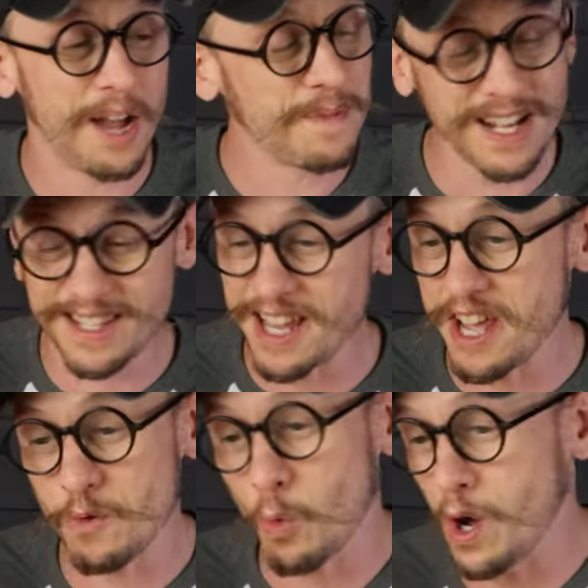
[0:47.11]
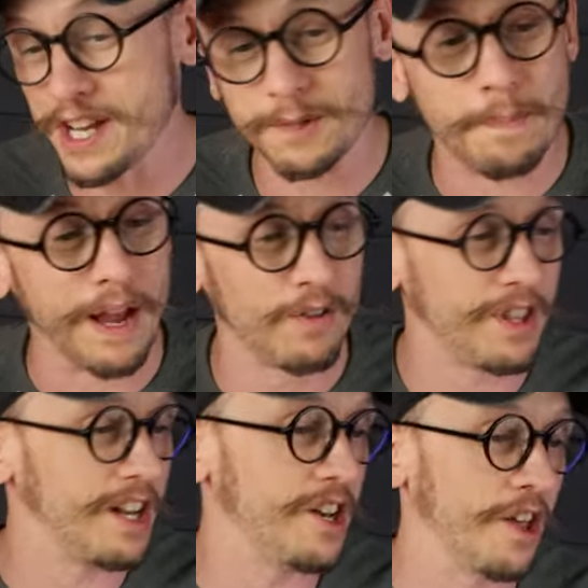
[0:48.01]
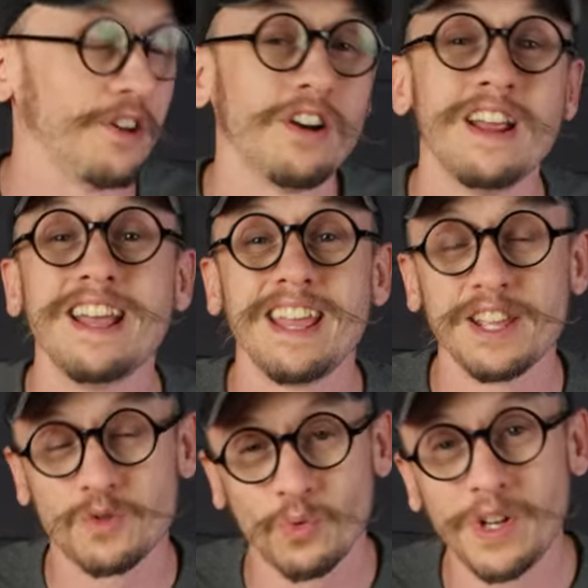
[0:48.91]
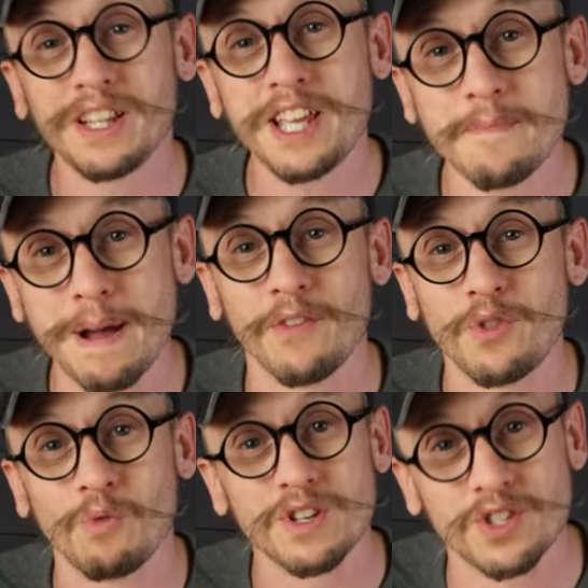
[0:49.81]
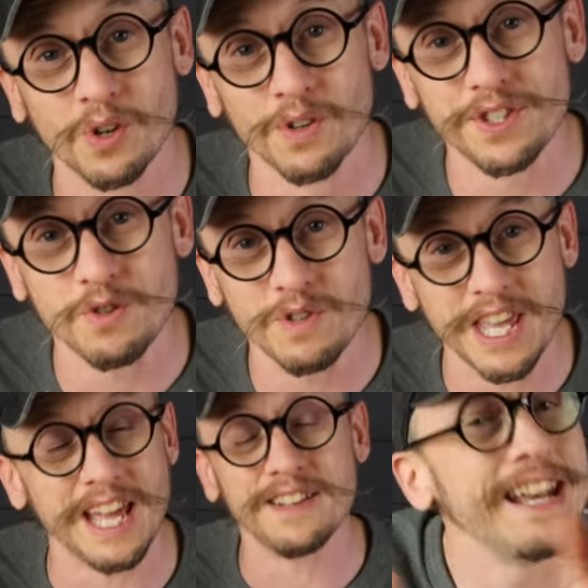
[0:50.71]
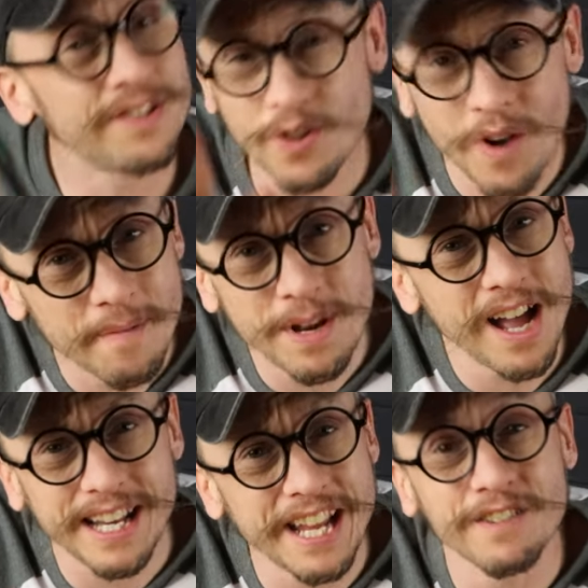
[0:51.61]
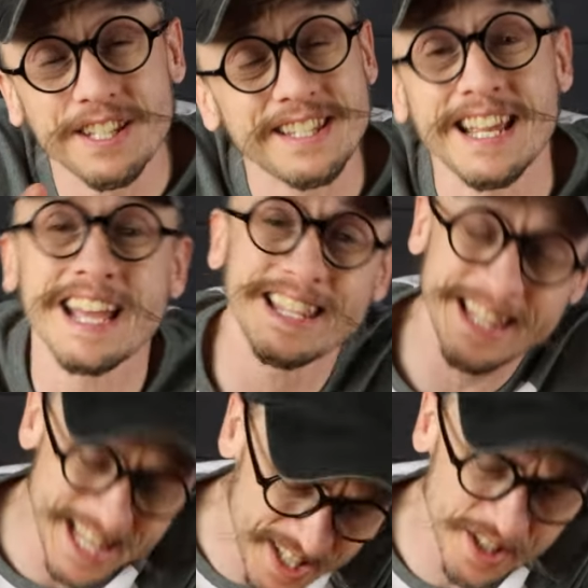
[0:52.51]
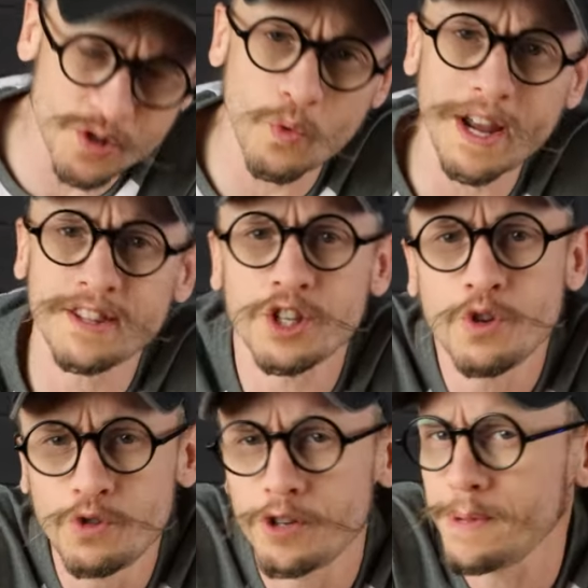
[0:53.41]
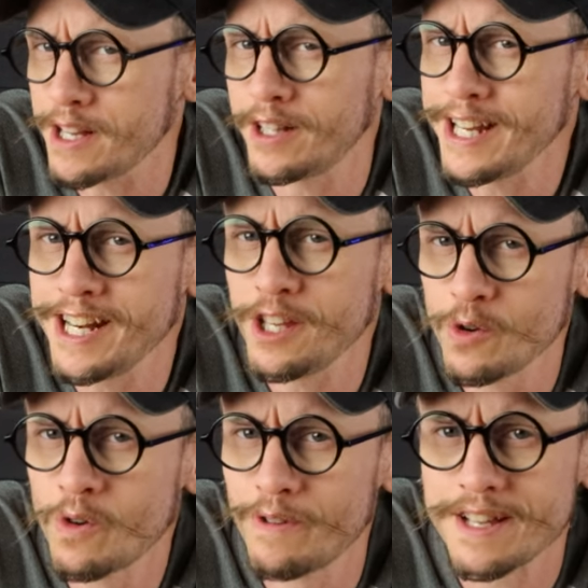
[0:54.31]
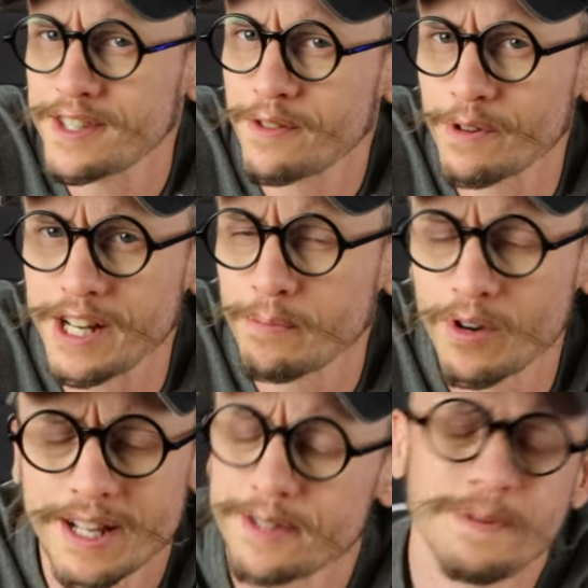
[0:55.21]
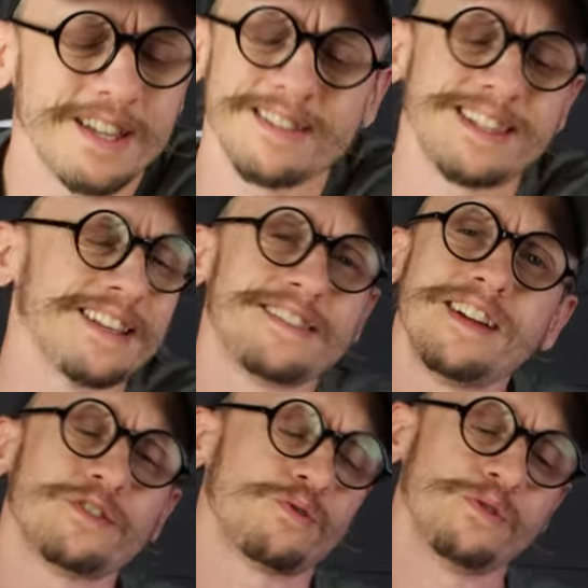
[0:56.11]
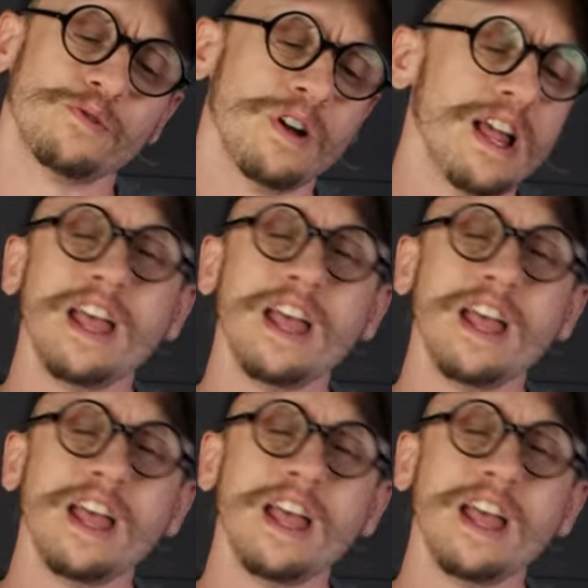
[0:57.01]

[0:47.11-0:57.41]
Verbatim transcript: I'm not saying one is better than another, it's really about the results you get. So I'm not here to say that this is the way that you should be cleaning your resin 3D prints, because that's not true.